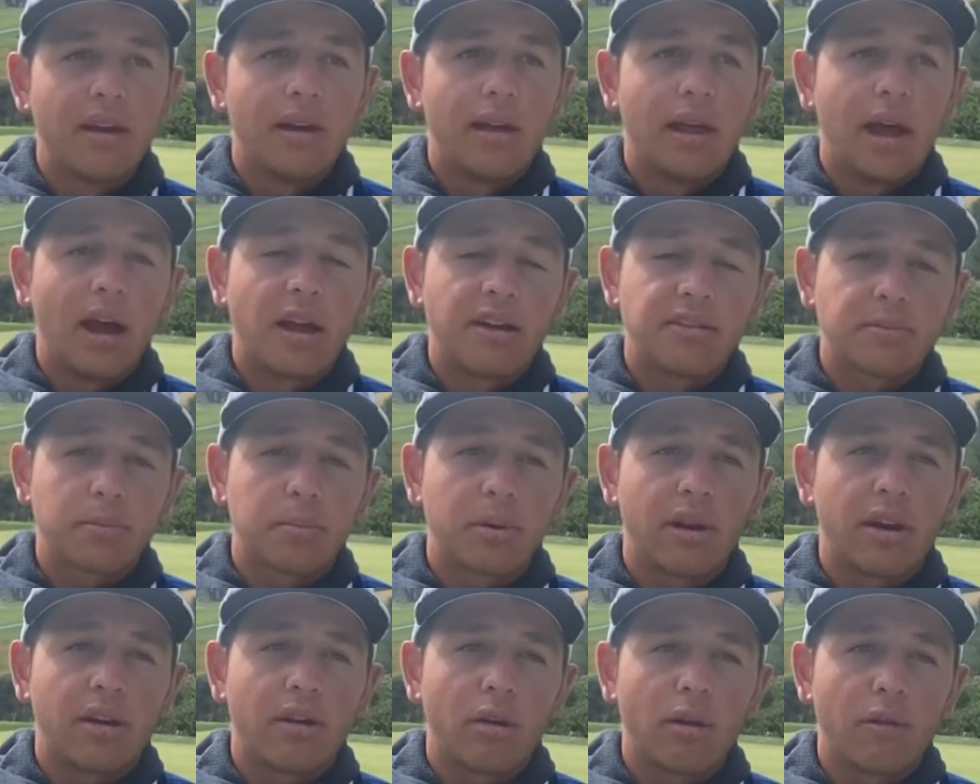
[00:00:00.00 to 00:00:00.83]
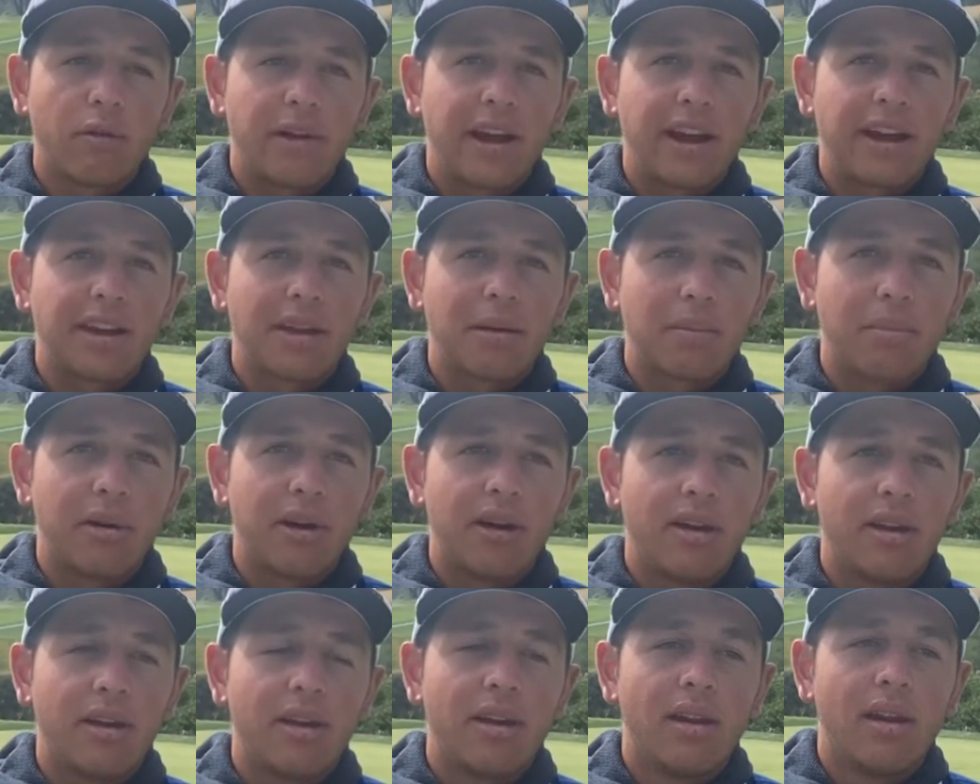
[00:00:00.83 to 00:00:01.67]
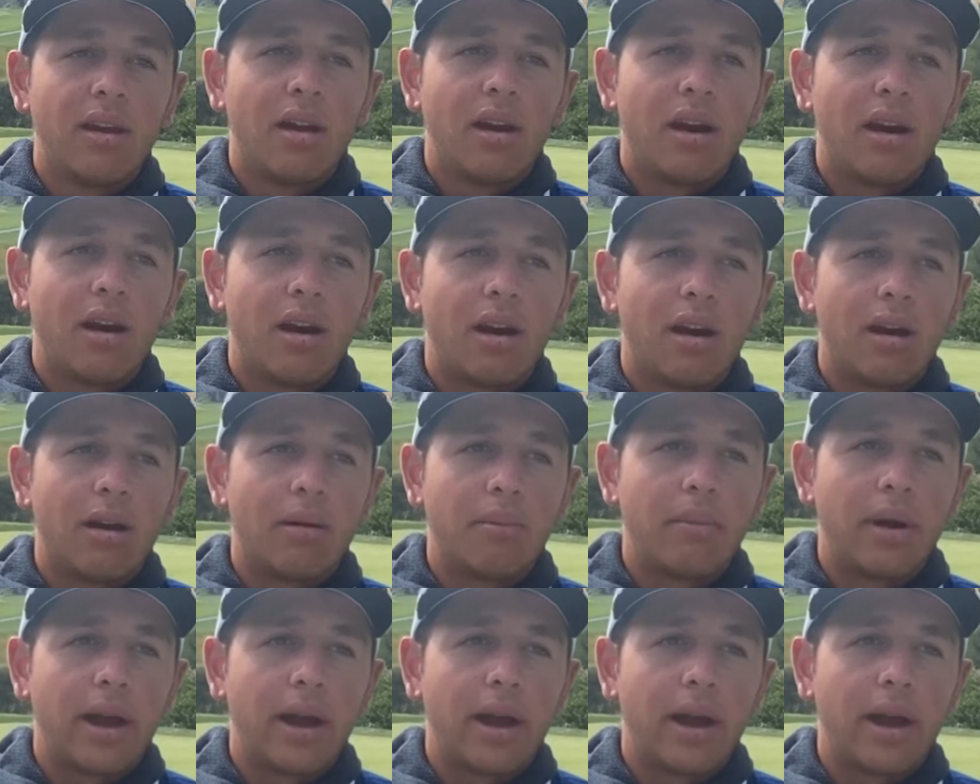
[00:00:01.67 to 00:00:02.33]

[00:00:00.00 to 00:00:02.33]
That was pretty nerve-wracking putt. I